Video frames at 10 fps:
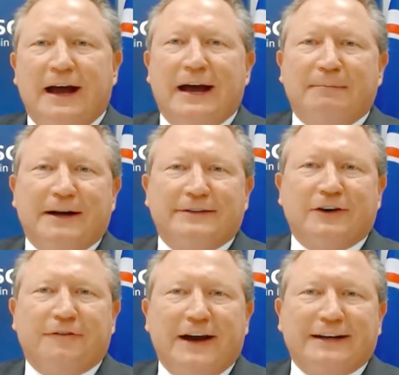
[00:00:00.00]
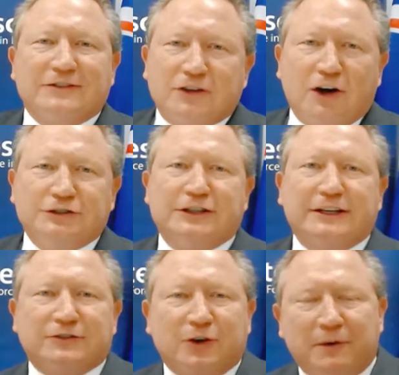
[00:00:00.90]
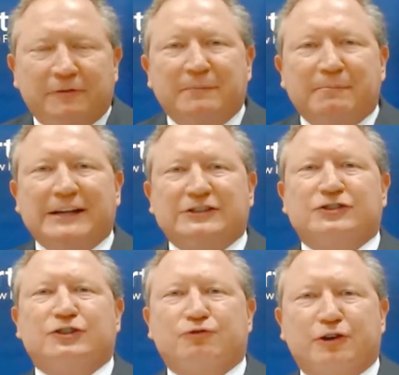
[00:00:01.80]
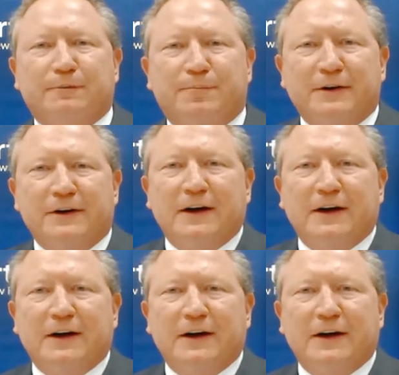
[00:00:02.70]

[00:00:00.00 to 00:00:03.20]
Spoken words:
and myself, act as co-chairs. So we've enmeshed a group